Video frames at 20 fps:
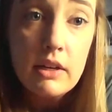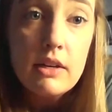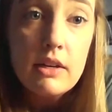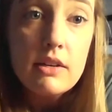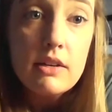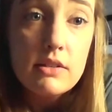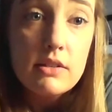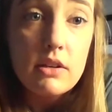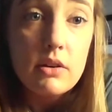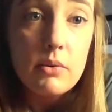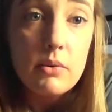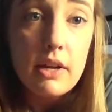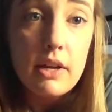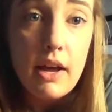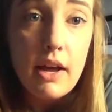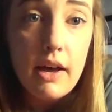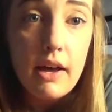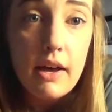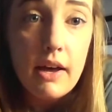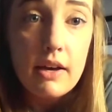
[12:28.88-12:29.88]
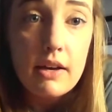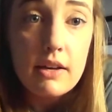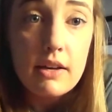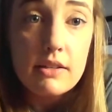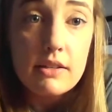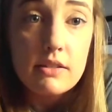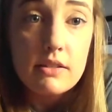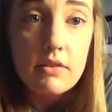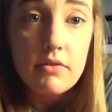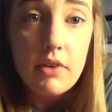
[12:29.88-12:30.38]
So it
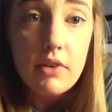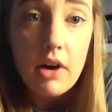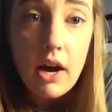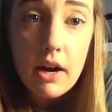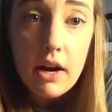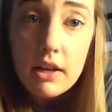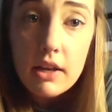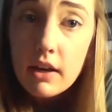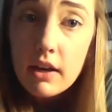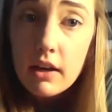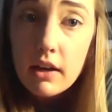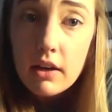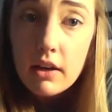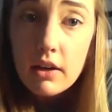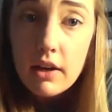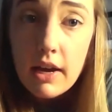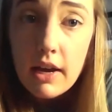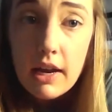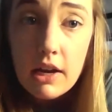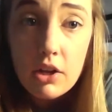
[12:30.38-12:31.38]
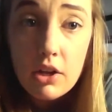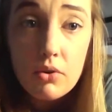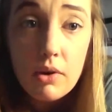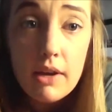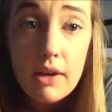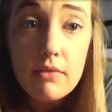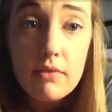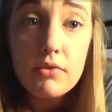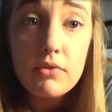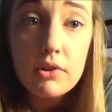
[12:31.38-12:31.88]
has vodka and
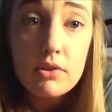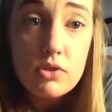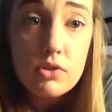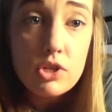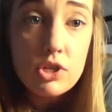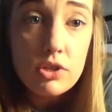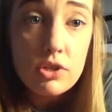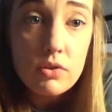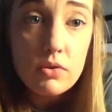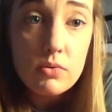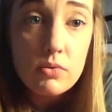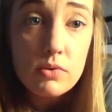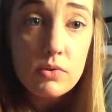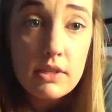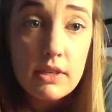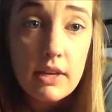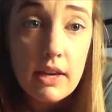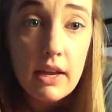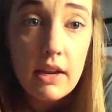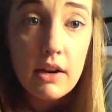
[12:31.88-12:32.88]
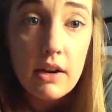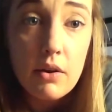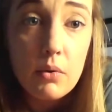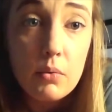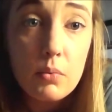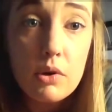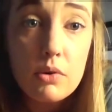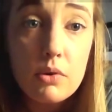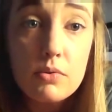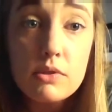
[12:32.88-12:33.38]
grapefruit juice in a
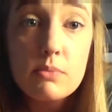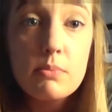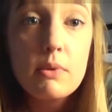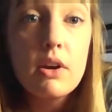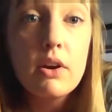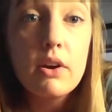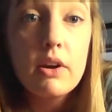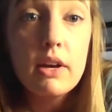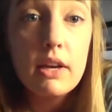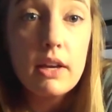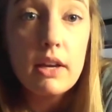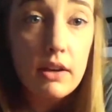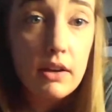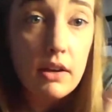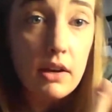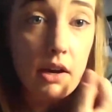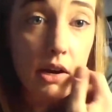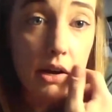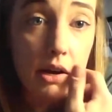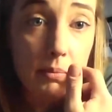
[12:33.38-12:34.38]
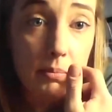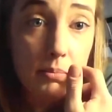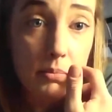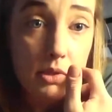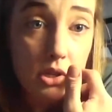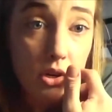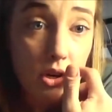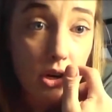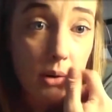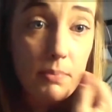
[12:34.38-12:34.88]
rosemary
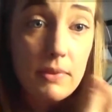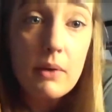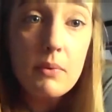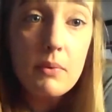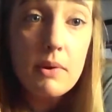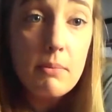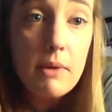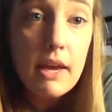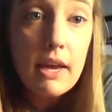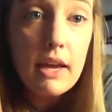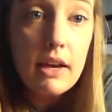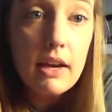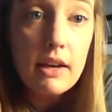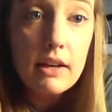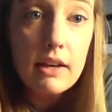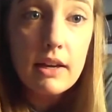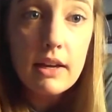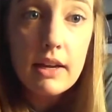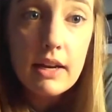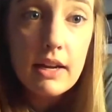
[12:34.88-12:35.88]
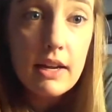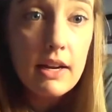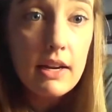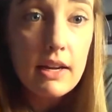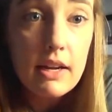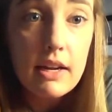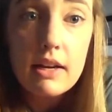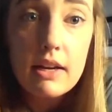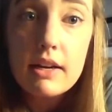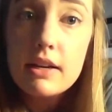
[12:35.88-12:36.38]
syrup that we make in it,
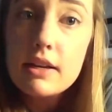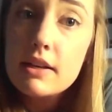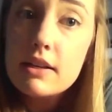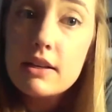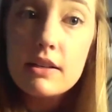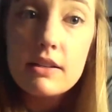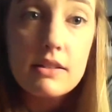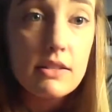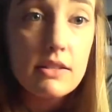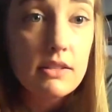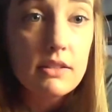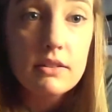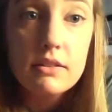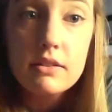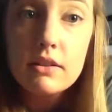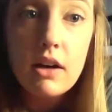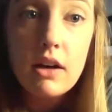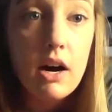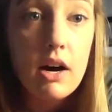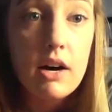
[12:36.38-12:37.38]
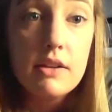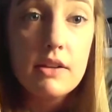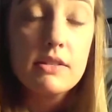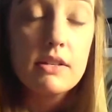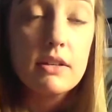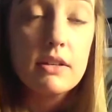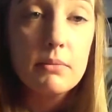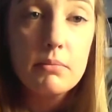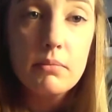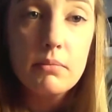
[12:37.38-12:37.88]
and it is
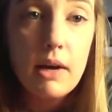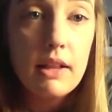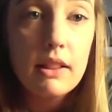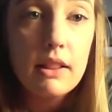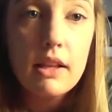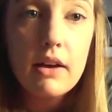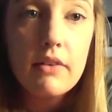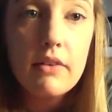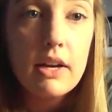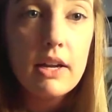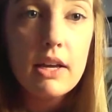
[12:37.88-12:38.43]
awesome. I love it.